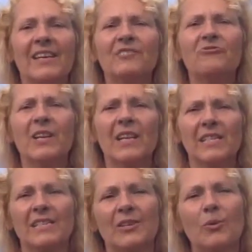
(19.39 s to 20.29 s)
It
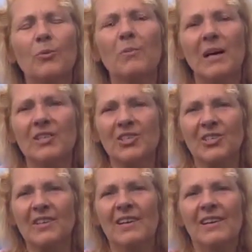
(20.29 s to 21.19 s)
released so
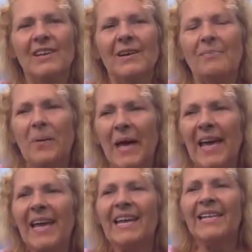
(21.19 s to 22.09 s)
much
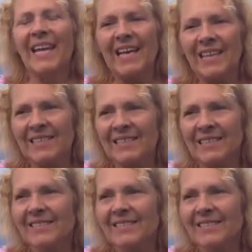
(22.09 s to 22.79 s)
pain and